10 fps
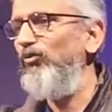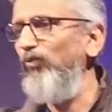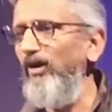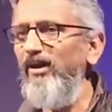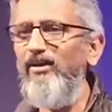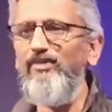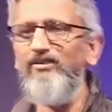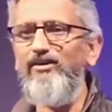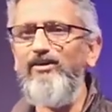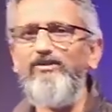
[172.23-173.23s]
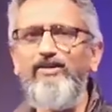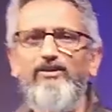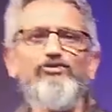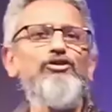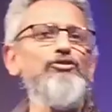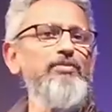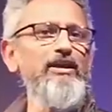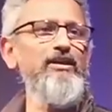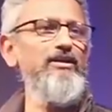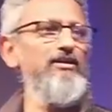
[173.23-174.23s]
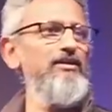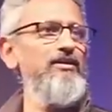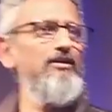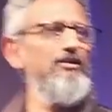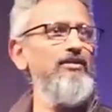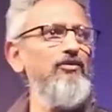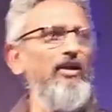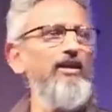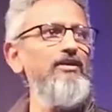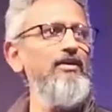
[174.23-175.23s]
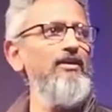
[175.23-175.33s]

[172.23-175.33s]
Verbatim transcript: where things could be, right?